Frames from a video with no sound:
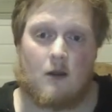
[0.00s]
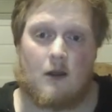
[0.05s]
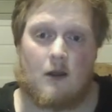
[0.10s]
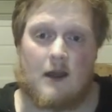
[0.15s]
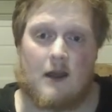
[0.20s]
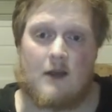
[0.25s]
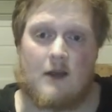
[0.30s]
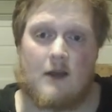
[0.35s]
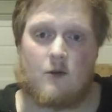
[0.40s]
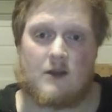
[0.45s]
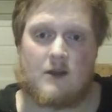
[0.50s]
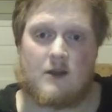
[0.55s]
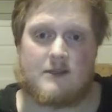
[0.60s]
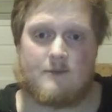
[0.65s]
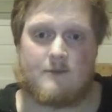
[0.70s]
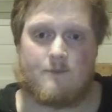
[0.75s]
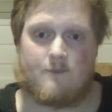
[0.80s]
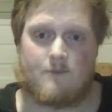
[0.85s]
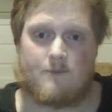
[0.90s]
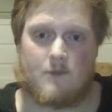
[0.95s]
Anyways,
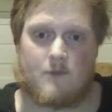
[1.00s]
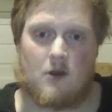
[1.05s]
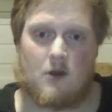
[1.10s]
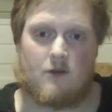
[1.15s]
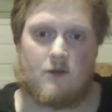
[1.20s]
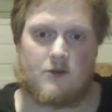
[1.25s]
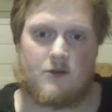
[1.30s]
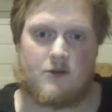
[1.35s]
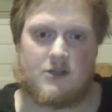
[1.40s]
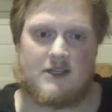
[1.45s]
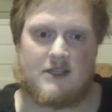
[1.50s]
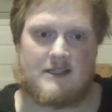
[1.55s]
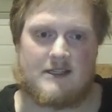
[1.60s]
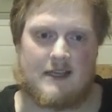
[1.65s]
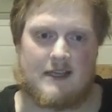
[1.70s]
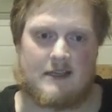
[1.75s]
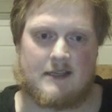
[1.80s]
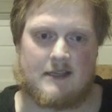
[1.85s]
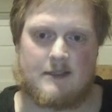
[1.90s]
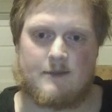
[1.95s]
after
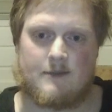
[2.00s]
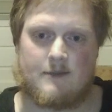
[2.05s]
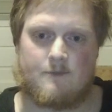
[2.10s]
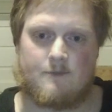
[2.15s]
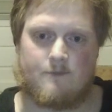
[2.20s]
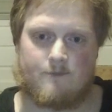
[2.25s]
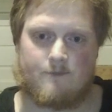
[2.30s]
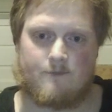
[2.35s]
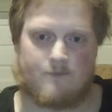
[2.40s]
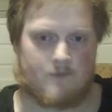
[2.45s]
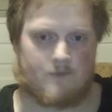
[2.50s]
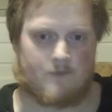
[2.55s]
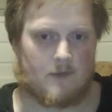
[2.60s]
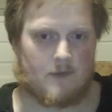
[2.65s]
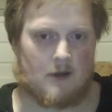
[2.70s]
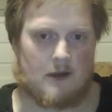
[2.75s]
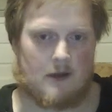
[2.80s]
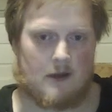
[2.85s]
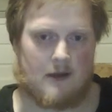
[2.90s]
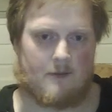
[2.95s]
g6,
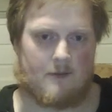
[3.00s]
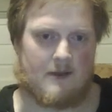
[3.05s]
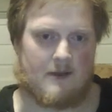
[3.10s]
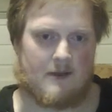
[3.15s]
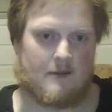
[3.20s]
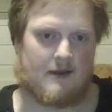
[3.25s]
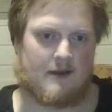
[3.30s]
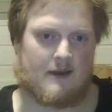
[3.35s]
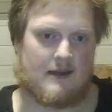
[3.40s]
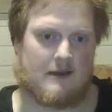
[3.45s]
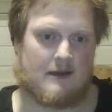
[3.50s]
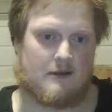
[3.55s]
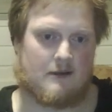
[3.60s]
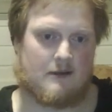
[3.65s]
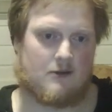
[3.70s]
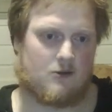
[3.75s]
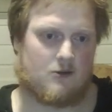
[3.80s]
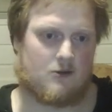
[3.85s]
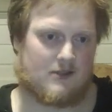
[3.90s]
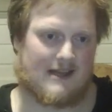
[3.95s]
I play my king
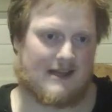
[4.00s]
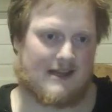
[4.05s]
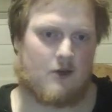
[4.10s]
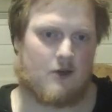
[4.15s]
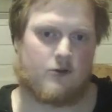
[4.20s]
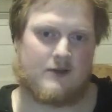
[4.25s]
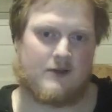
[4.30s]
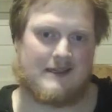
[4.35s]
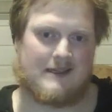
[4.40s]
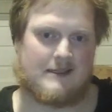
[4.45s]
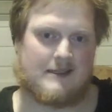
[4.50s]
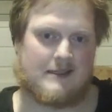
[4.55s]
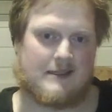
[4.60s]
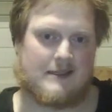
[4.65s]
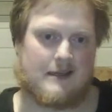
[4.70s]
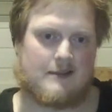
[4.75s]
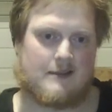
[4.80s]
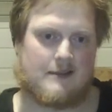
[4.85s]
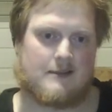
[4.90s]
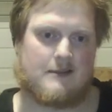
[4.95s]
down to
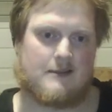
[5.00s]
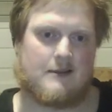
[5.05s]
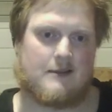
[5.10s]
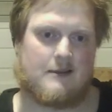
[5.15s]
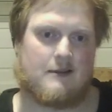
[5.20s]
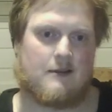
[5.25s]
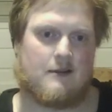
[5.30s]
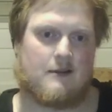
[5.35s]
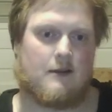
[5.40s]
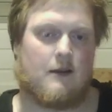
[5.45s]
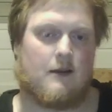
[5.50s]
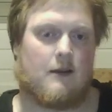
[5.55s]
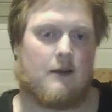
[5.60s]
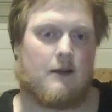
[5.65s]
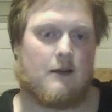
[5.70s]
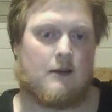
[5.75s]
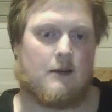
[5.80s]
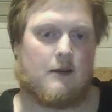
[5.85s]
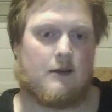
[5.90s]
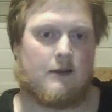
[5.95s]
e6,
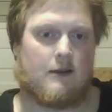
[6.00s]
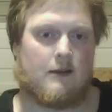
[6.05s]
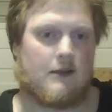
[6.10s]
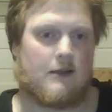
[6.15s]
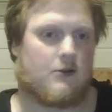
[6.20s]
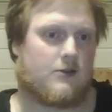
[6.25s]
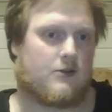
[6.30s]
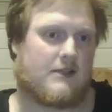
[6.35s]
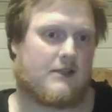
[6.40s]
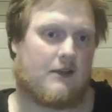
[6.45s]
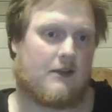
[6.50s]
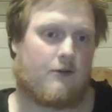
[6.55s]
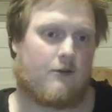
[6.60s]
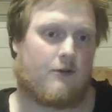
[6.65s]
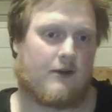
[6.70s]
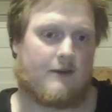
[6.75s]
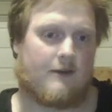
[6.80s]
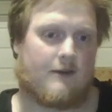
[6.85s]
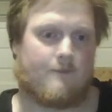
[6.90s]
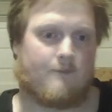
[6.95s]
king to c3,